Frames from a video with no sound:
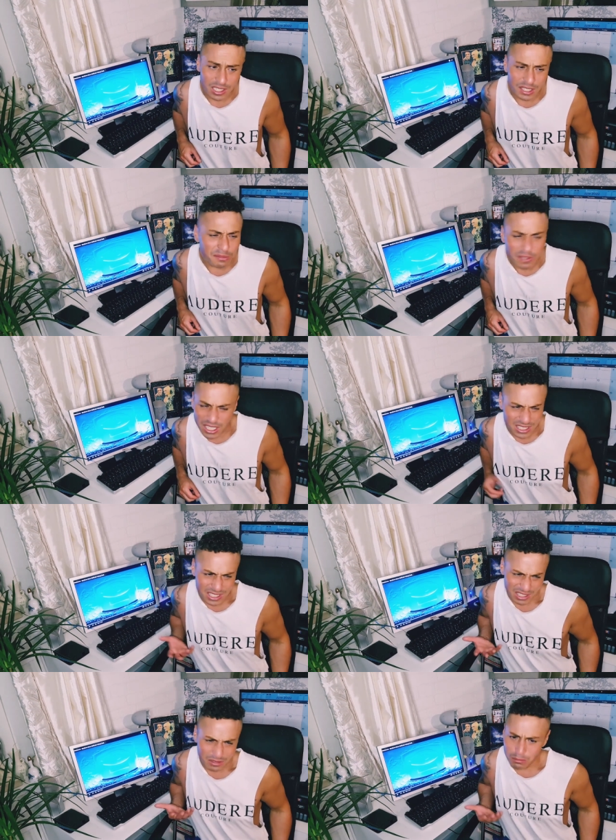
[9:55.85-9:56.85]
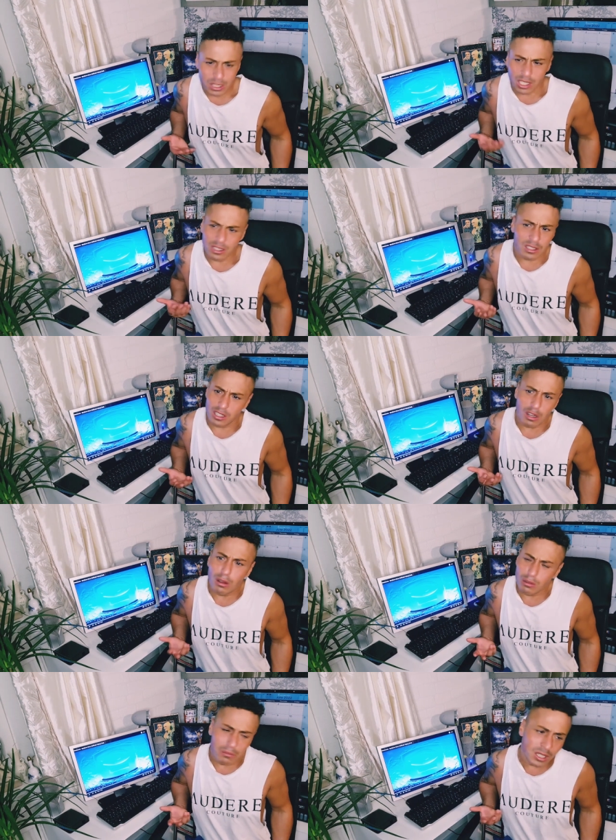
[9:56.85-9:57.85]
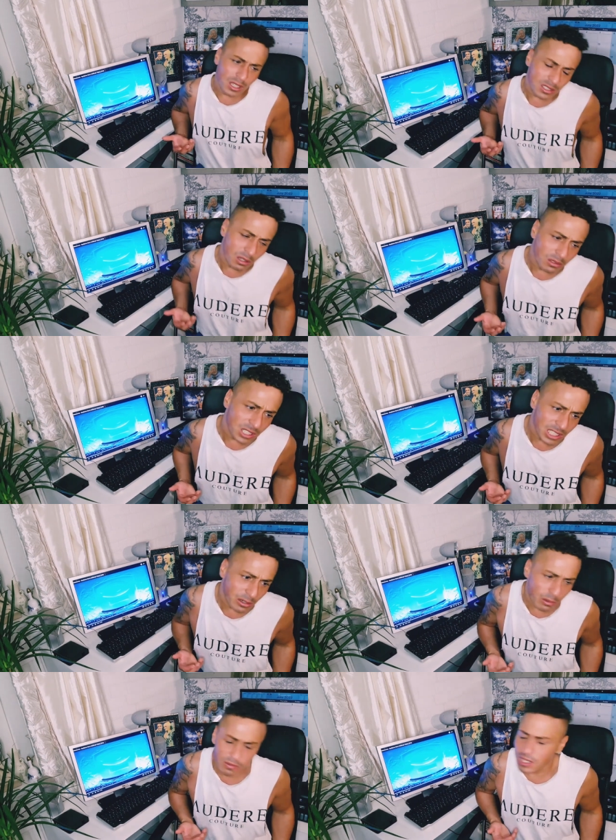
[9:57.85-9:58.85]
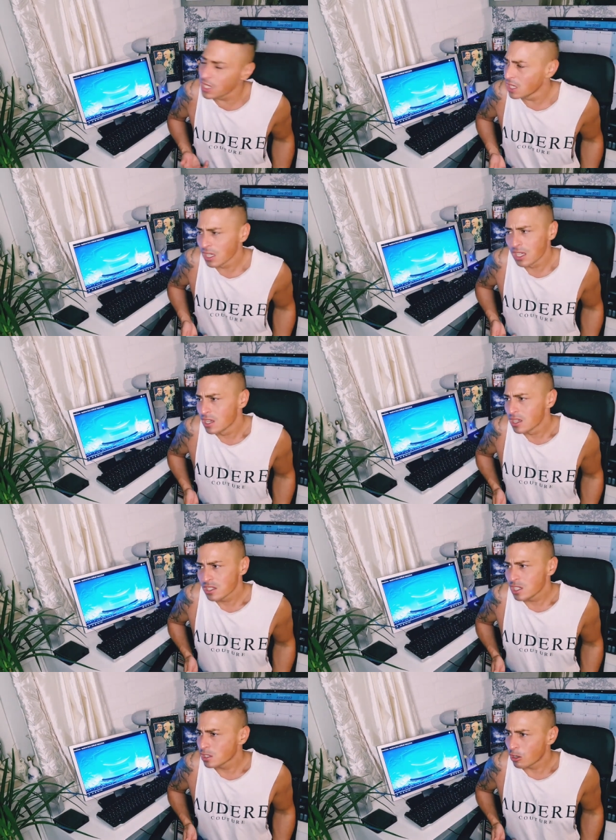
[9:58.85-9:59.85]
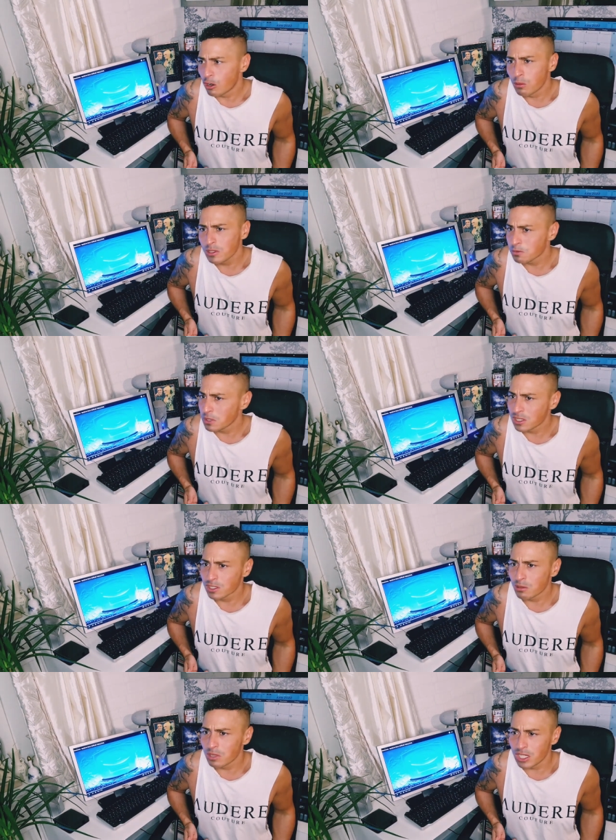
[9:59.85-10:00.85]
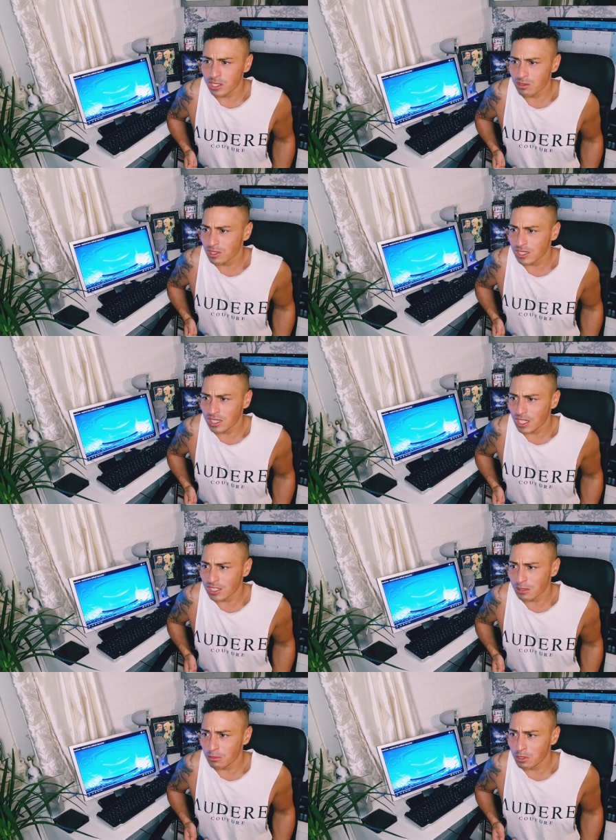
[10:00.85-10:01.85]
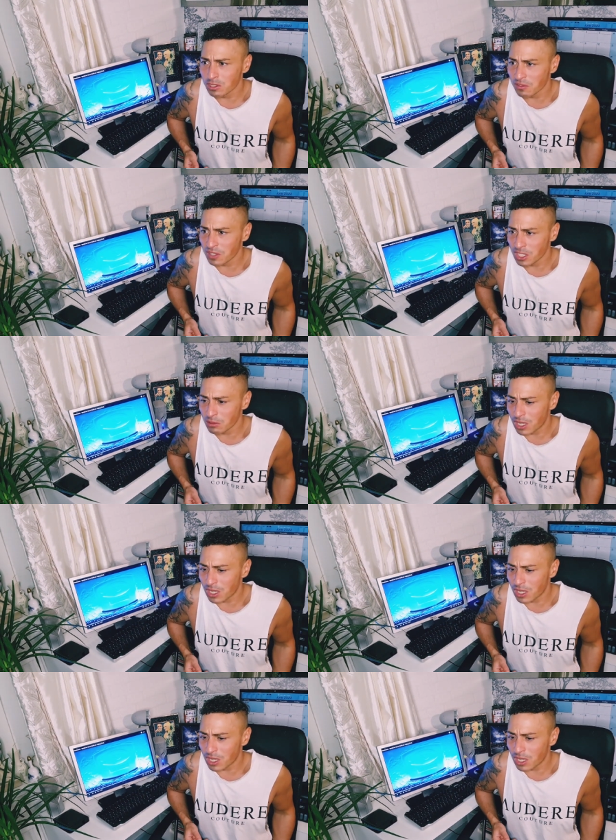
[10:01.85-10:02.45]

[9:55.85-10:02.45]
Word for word: In fact, Madonna, Madonna's whole discography, she's always been so interesting as a music video